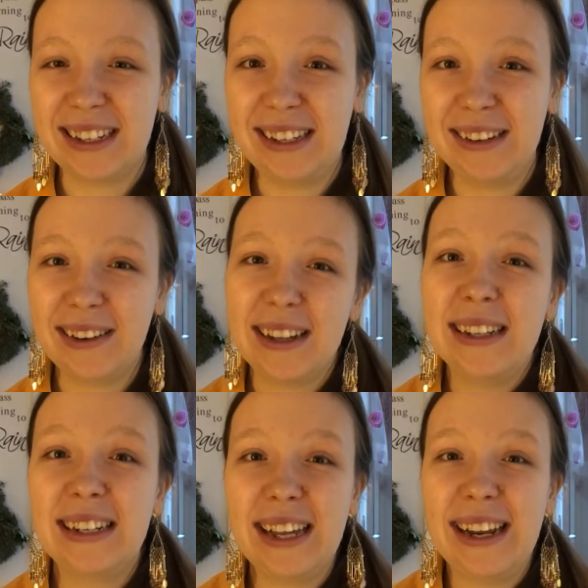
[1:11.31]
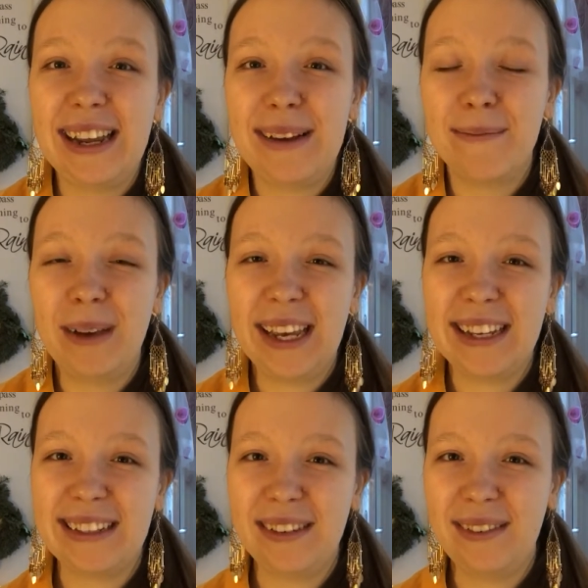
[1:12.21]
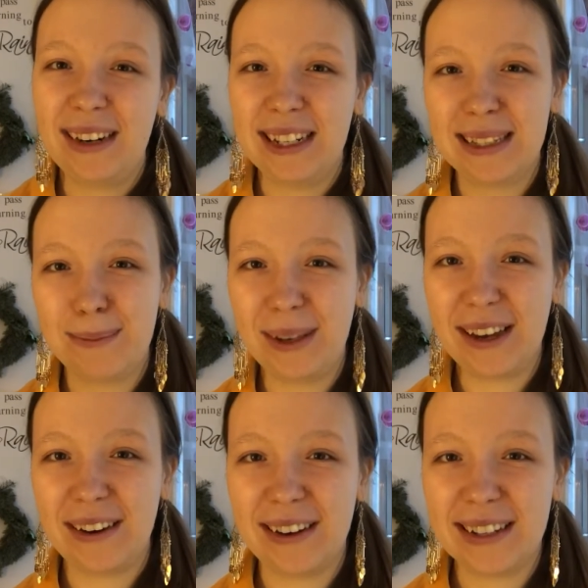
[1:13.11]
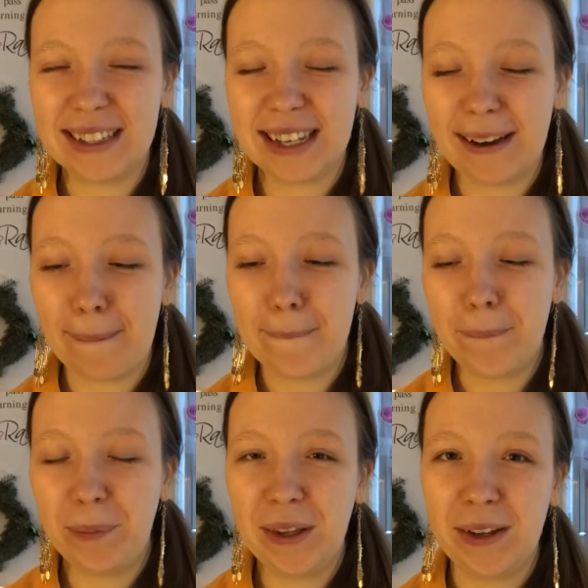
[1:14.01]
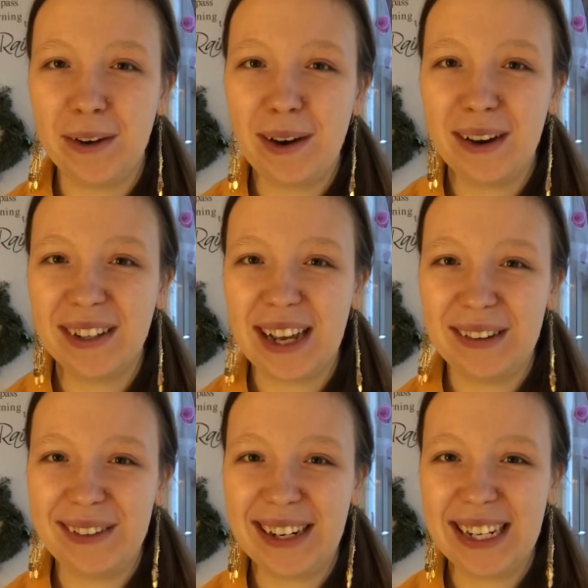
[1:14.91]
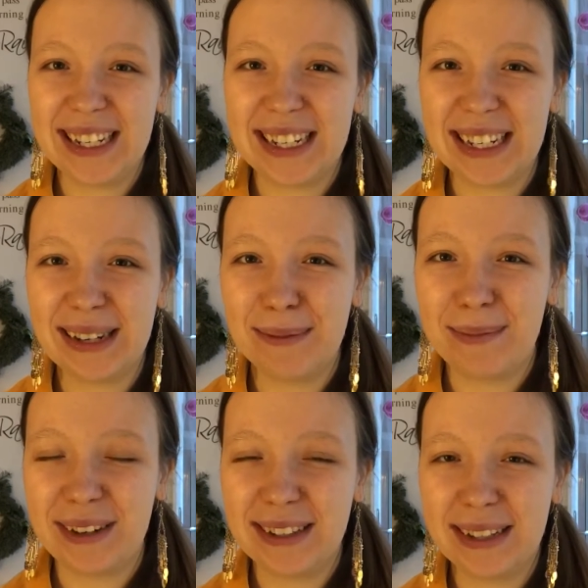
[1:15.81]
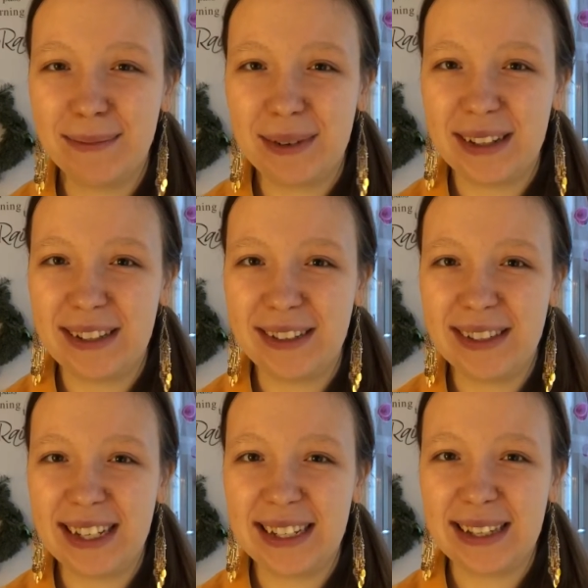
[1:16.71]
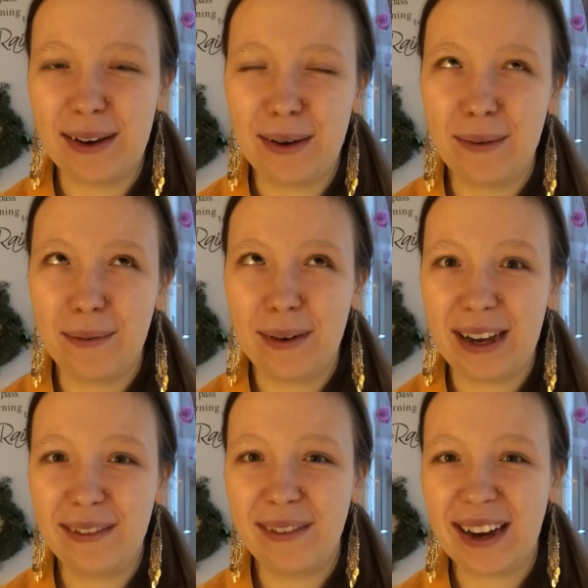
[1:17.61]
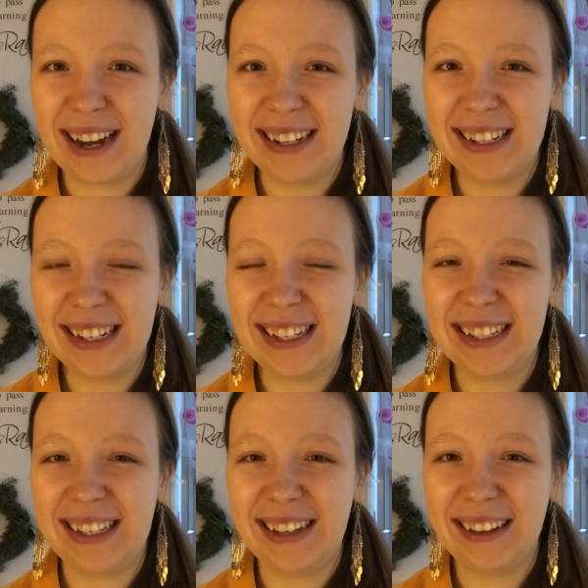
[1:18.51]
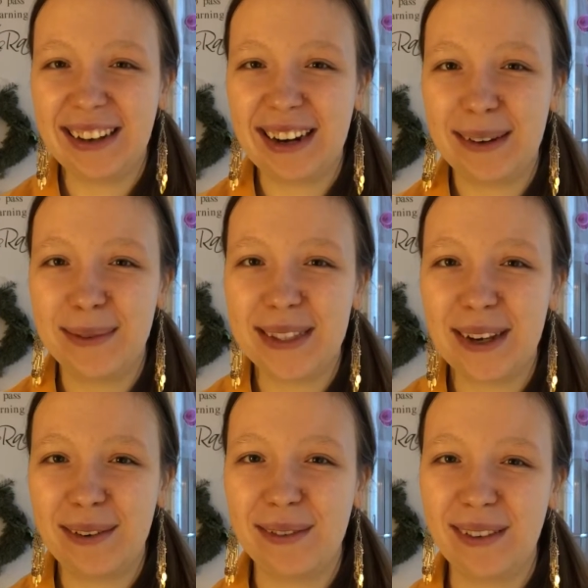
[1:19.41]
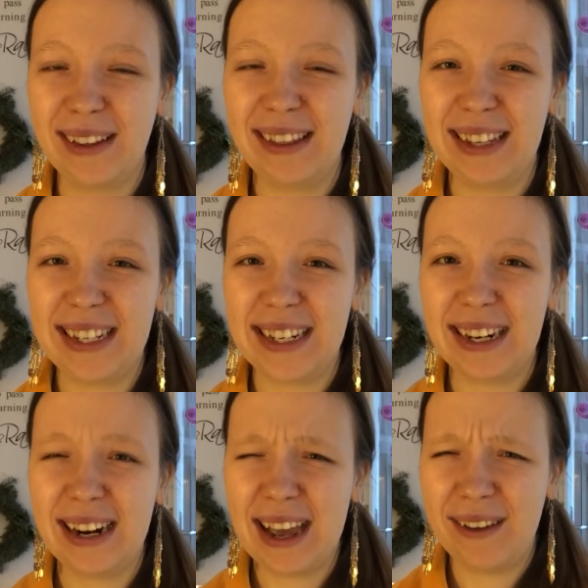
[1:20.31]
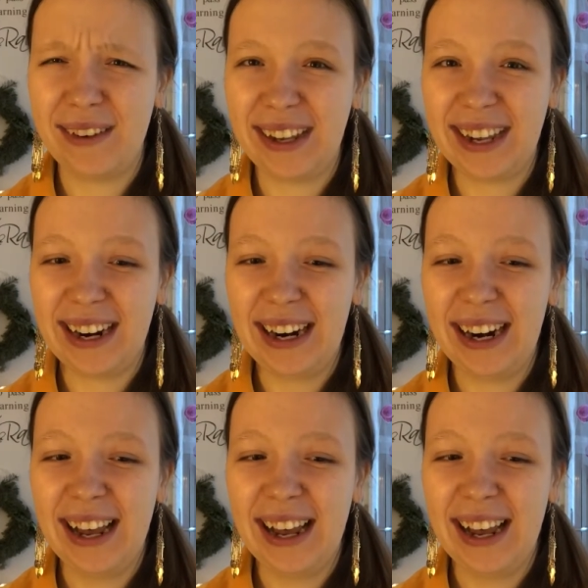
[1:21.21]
You can really make a difference because, on average, a person produces 500 kilograms of litter every year.